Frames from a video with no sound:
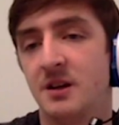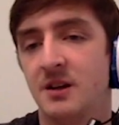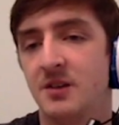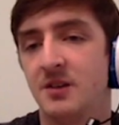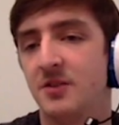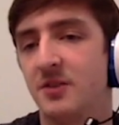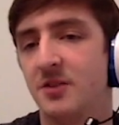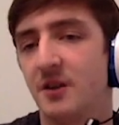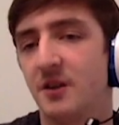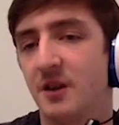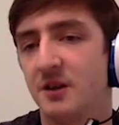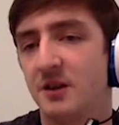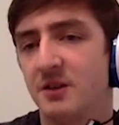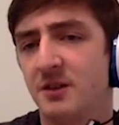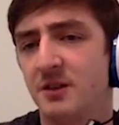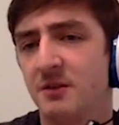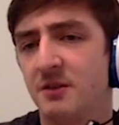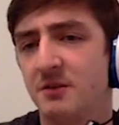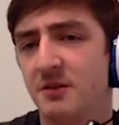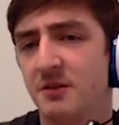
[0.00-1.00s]
So I
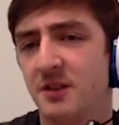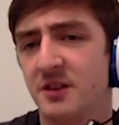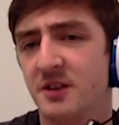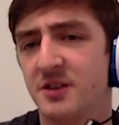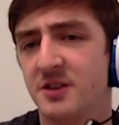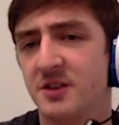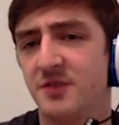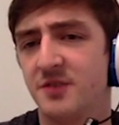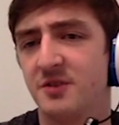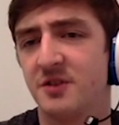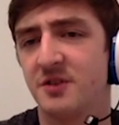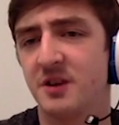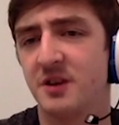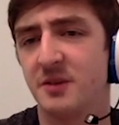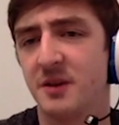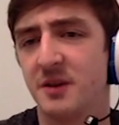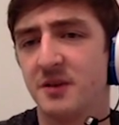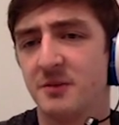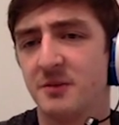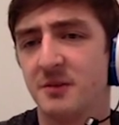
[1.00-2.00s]
don't think Shiftry's going to
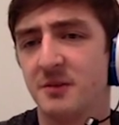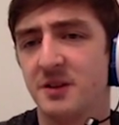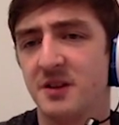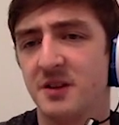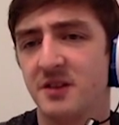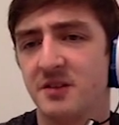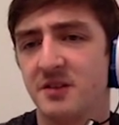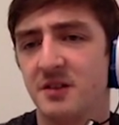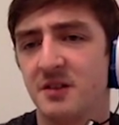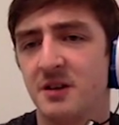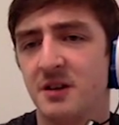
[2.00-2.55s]
be able to win this.